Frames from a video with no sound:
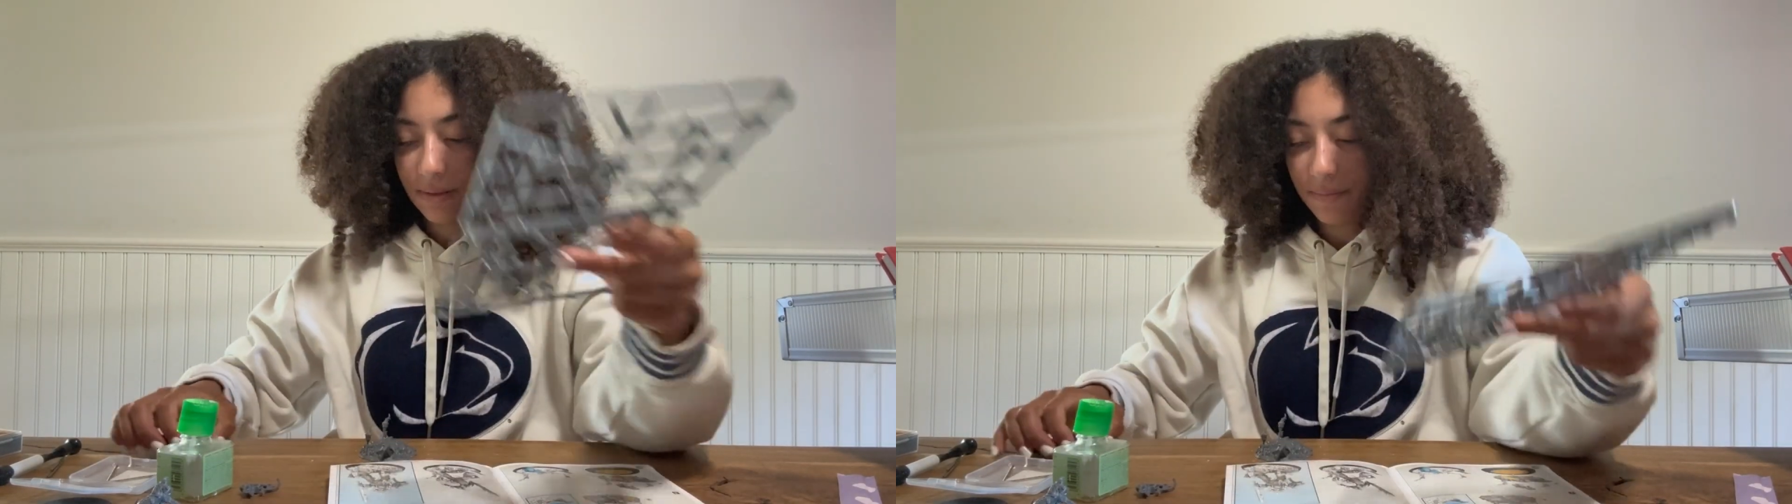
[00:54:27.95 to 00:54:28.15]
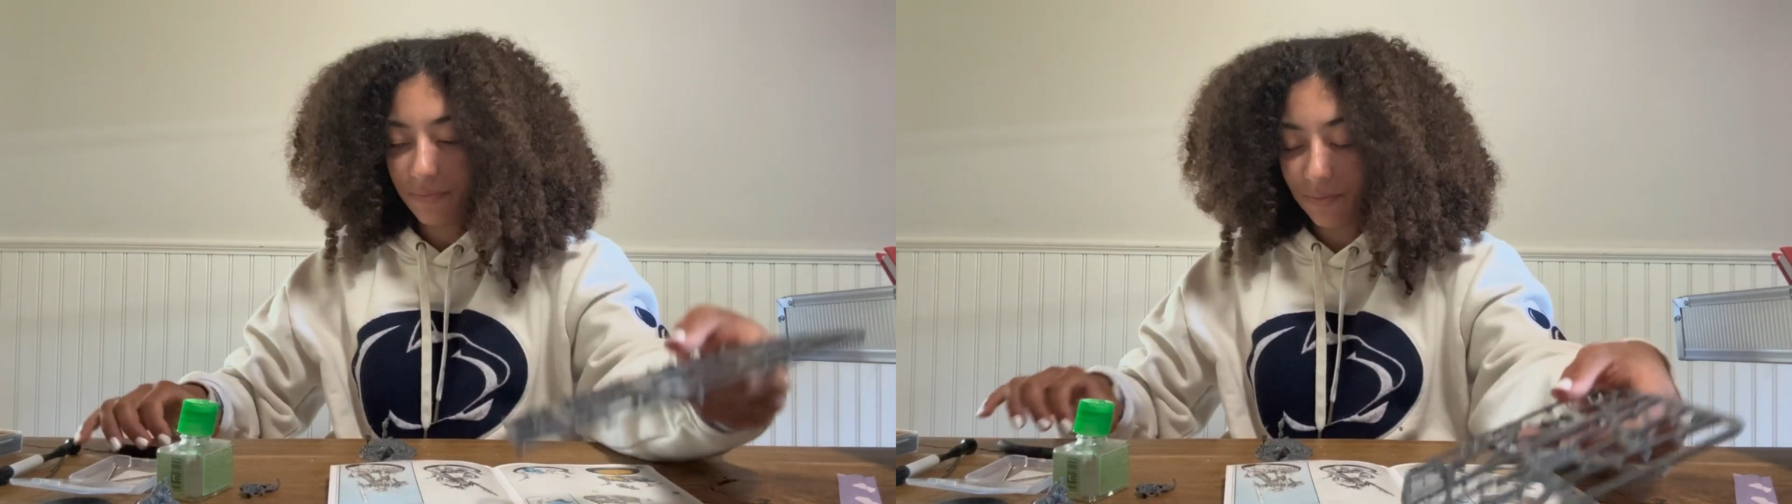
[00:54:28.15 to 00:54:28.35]

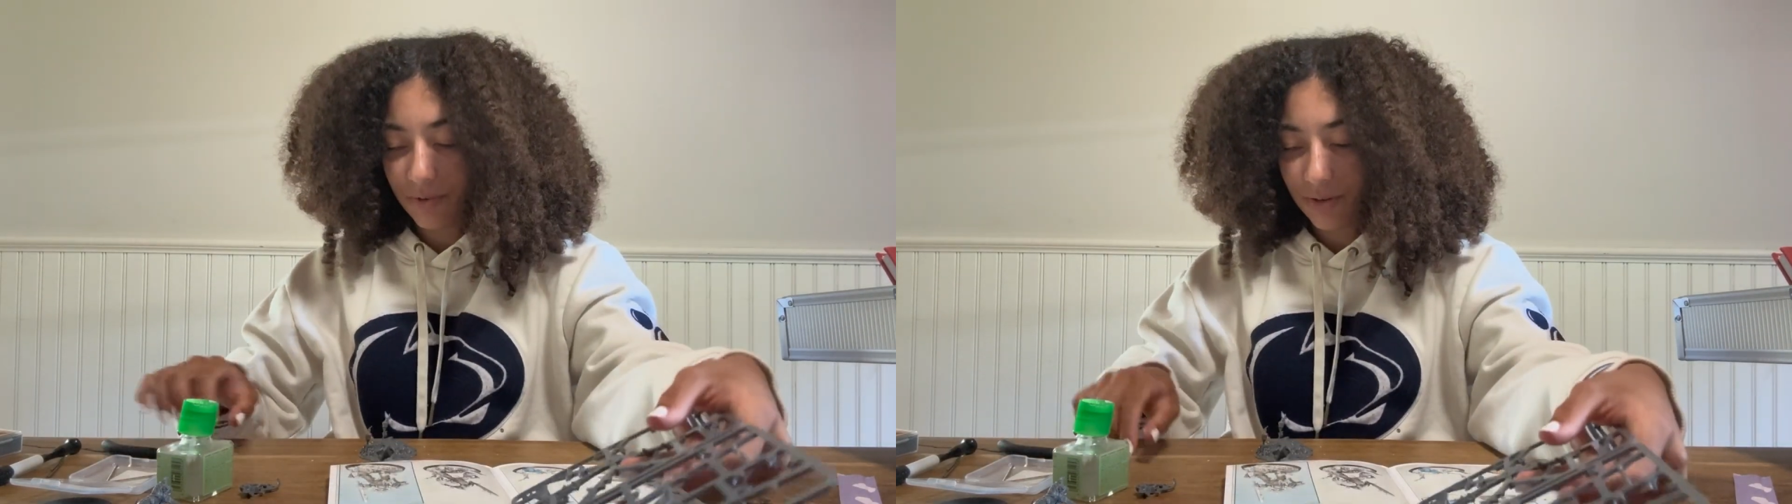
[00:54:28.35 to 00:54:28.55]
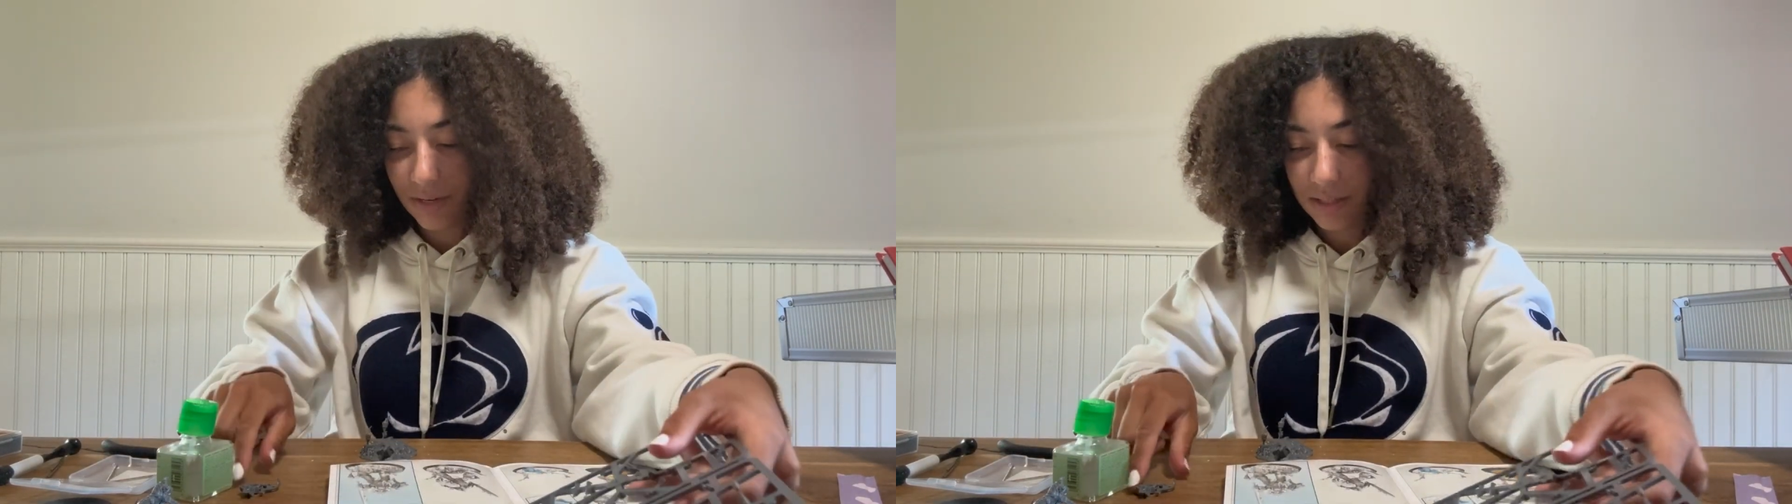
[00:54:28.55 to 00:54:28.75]
I'm
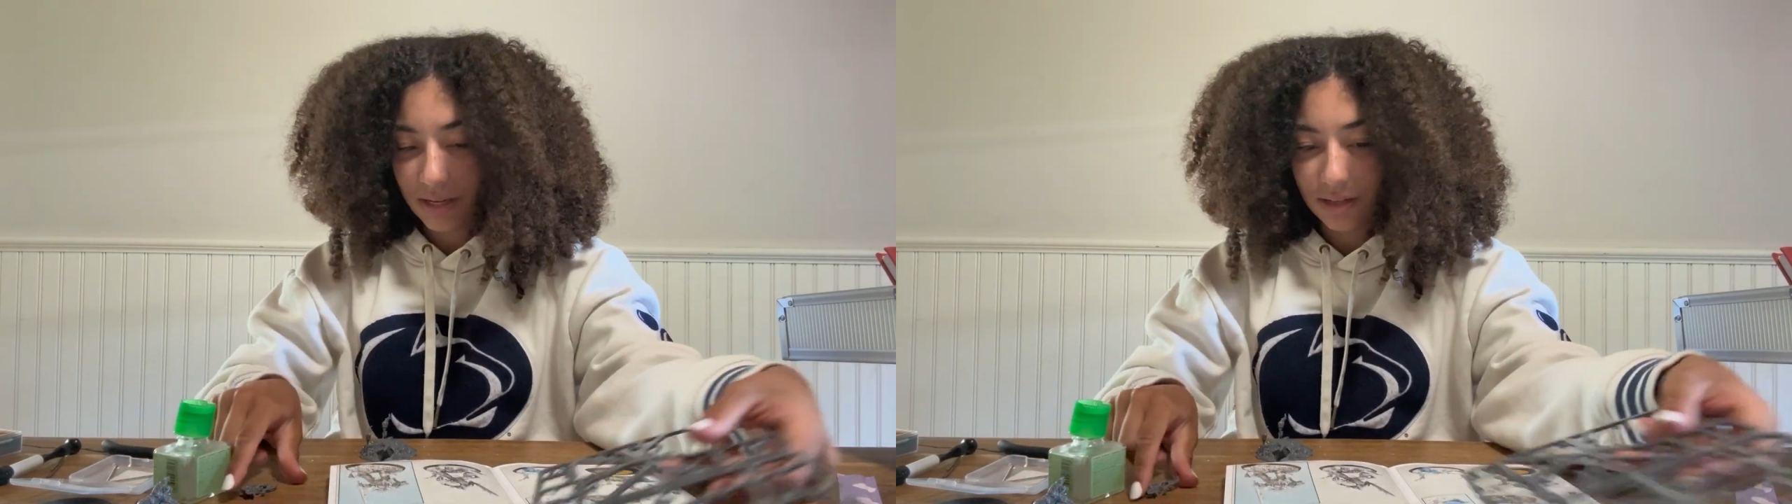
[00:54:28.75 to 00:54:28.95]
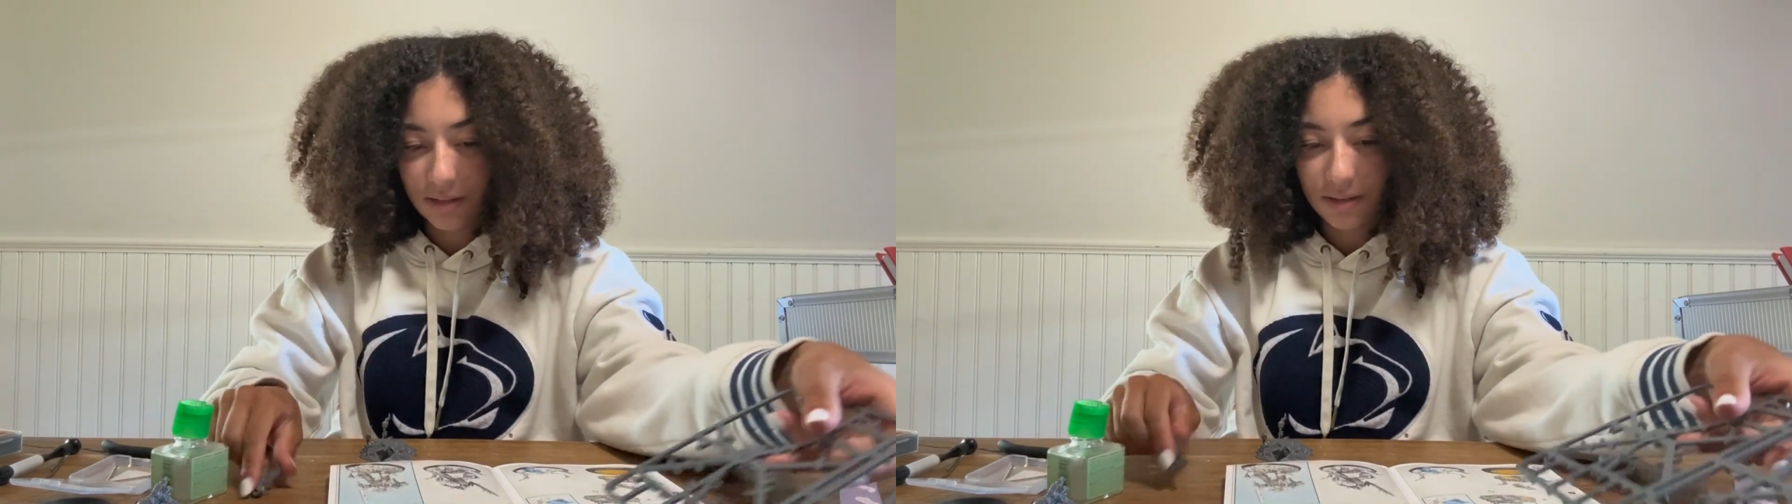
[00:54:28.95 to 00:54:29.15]
very
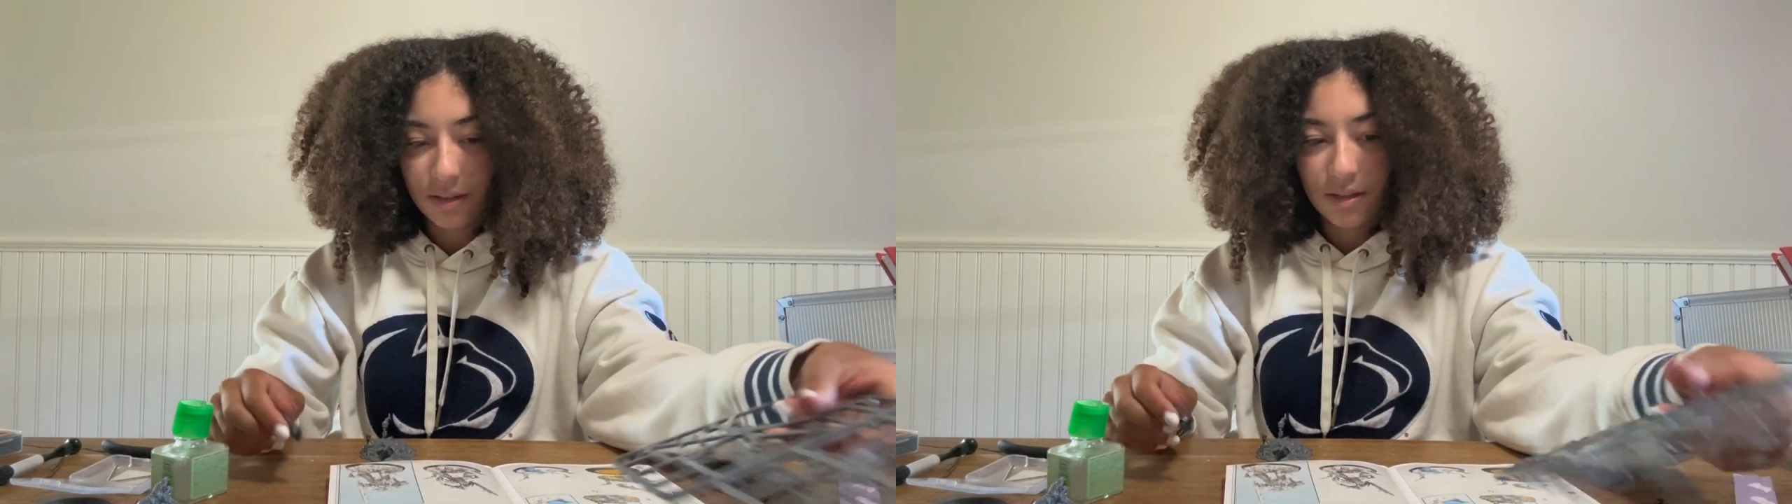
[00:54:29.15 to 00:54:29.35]
excited.